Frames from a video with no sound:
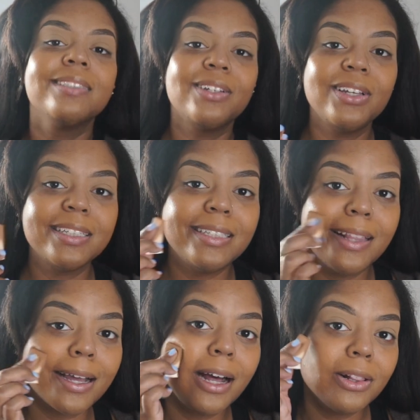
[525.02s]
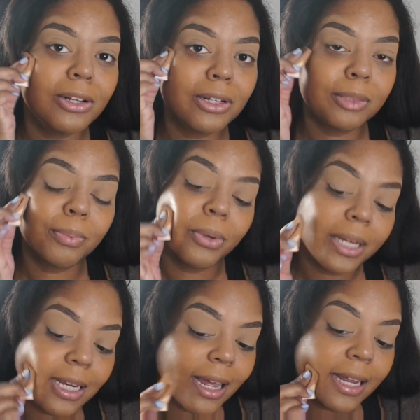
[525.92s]
So you can see the color looks
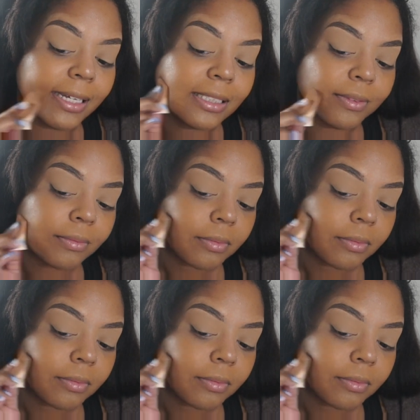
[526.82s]
pretty nice.